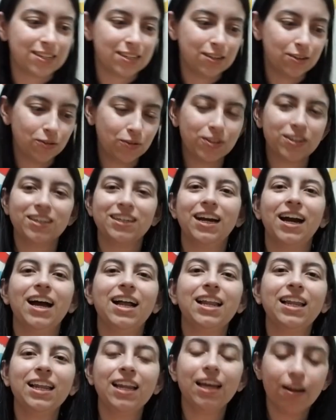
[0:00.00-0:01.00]
is so tight.
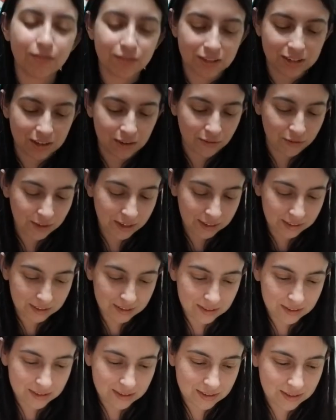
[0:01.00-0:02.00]
I love stuff like
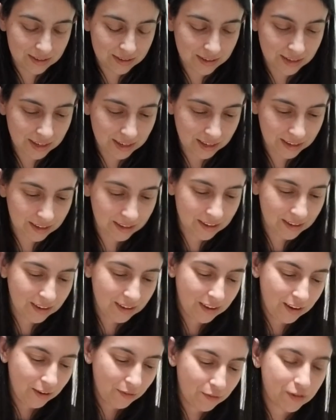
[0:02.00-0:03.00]
this. Like,
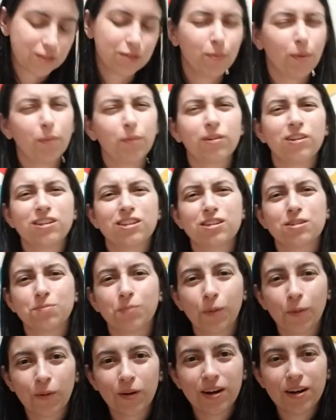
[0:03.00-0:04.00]
for some people this is
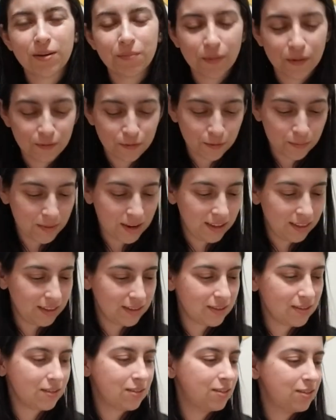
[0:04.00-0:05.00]
boring, but for me
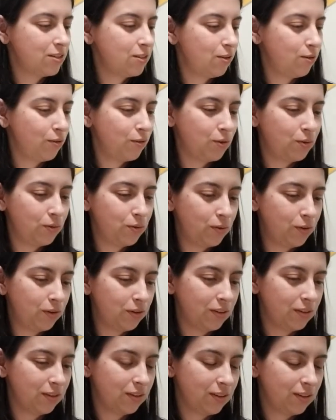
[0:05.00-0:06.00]
this is so
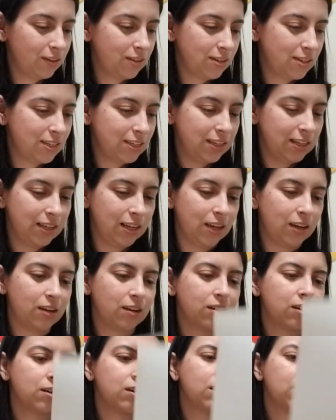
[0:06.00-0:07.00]
cool to see, like,
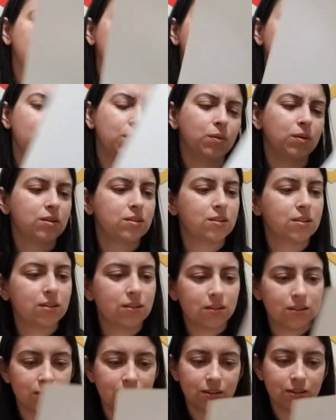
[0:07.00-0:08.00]
what is
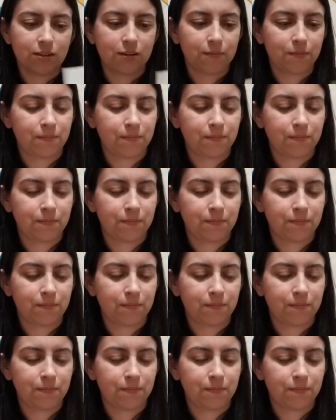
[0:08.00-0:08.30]
this?